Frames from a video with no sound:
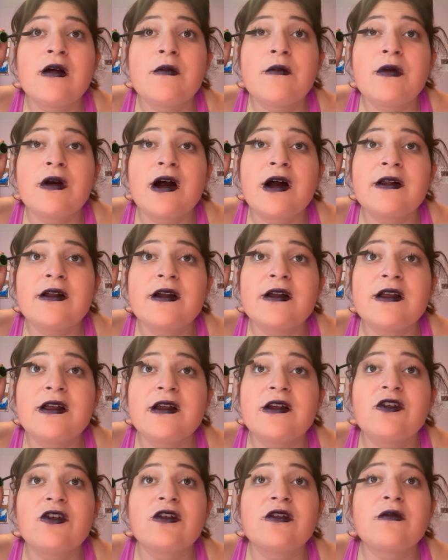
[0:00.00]
product, and
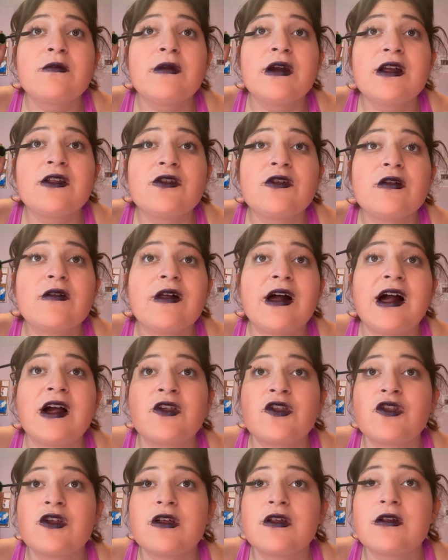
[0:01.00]
it just makes your
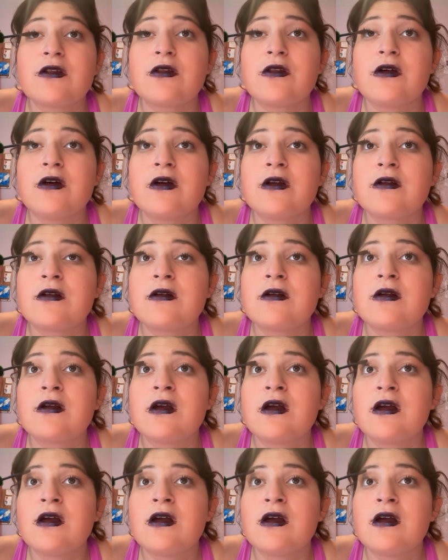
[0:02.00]
lashes look